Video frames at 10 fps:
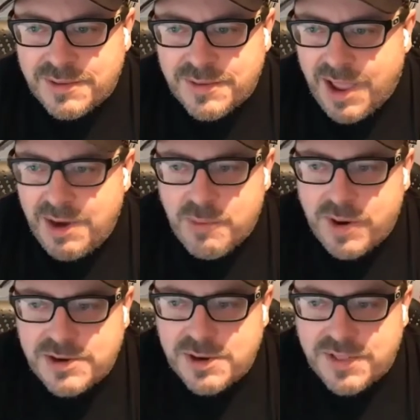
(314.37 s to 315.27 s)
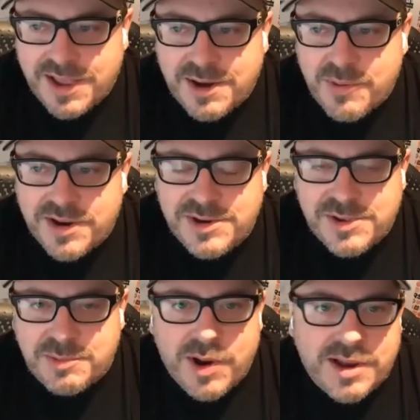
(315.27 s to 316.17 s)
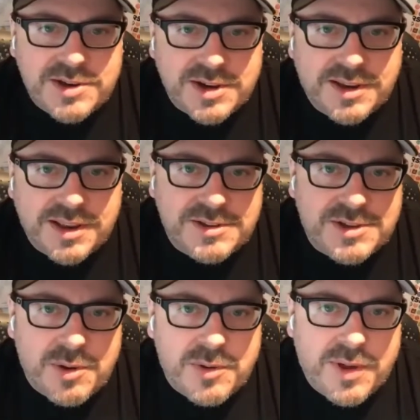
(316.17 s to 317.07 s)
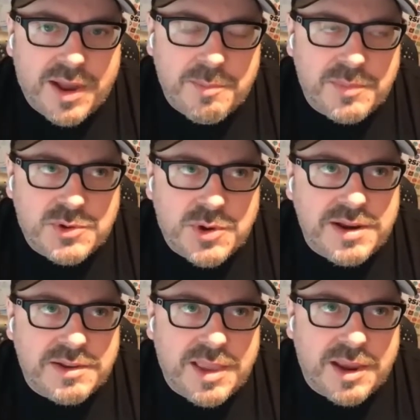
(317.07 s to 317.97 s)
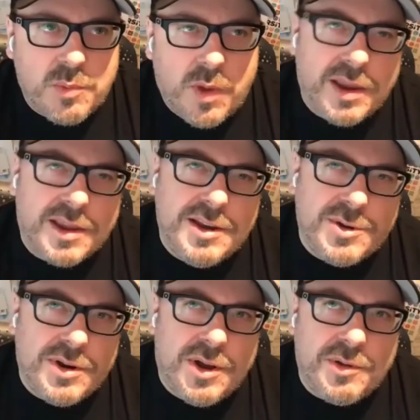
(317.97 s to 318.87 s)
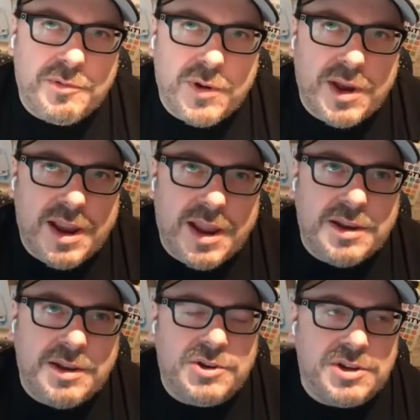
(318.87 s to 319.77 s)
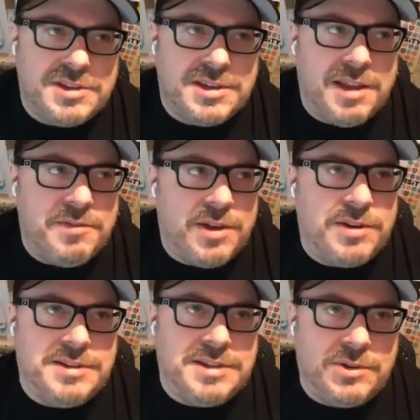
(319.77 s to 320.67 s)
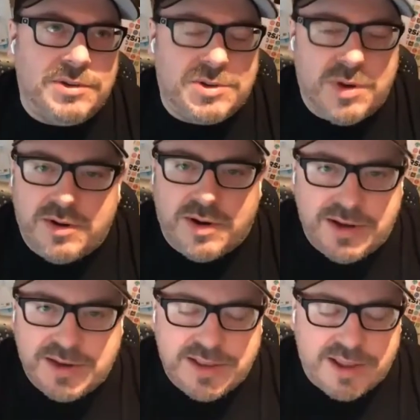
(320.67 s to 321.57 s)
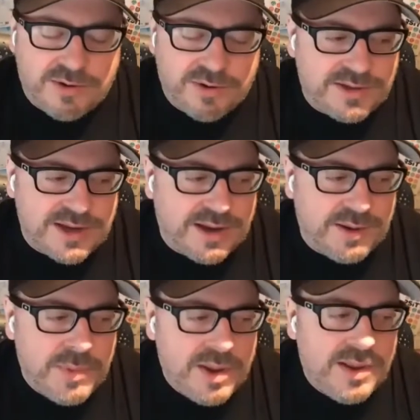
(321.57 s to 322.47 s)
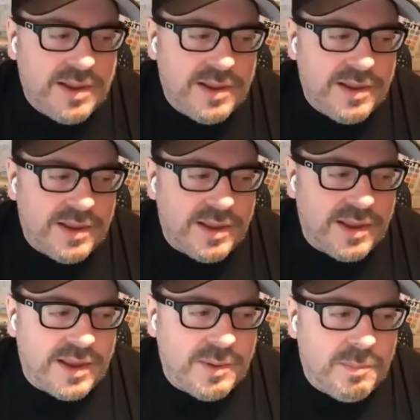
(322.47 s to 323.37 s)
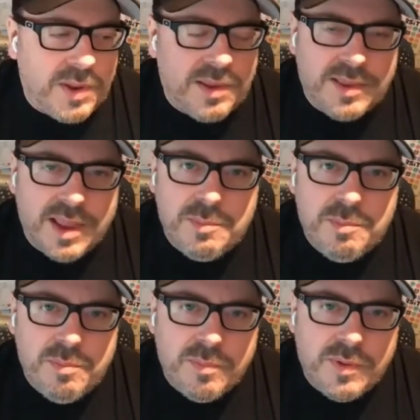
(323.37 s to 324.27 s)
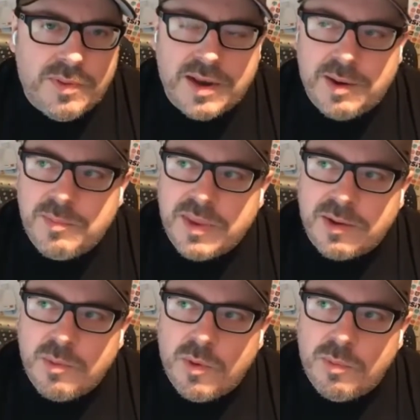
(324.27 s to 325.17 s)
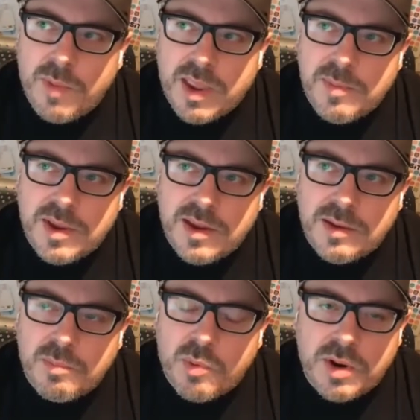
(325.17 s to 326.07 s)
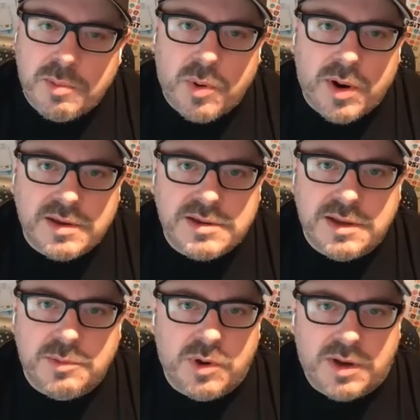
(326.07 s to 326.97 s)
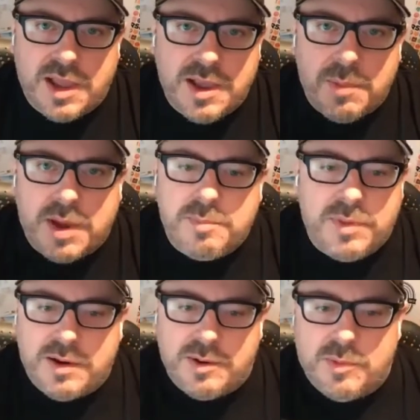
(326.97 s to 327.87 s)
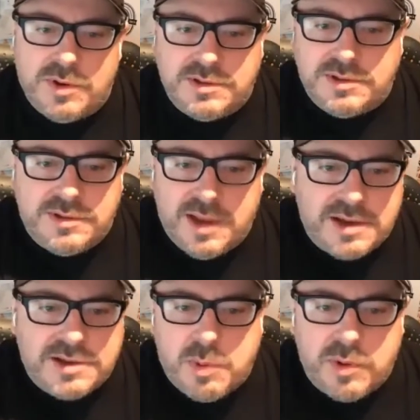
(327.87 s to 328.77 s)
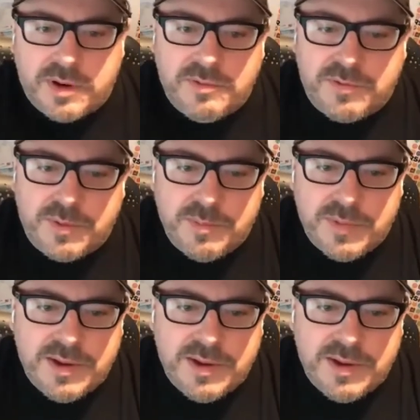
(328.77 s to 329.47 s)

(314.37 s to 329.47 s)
I don't want to do that. I want to do the project. And so I'm trying to think, well, I could do it all in Freehand and just save out as Illustrator. I did that all the time. But then I'm thinking, well, maybe in pre-press it would come up that it was exported from